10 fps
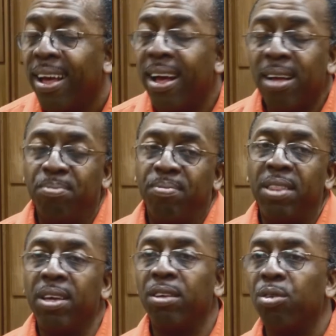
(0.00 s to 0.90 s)
I
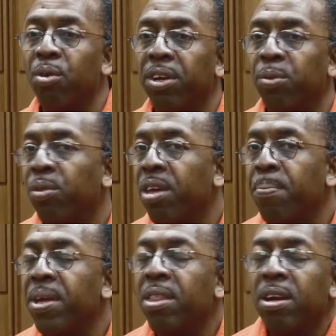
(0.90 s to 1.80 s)
think stories will
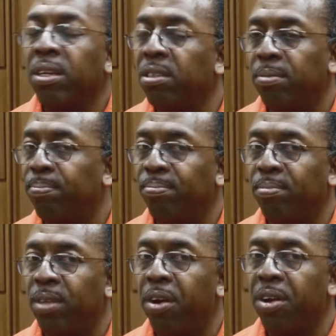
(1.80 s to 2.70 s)
be there because
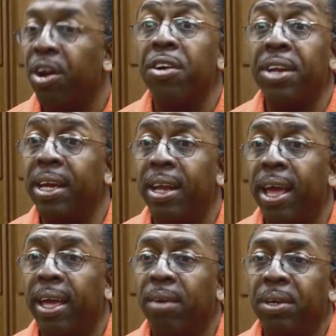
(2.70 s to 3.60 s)
they're in our DNA.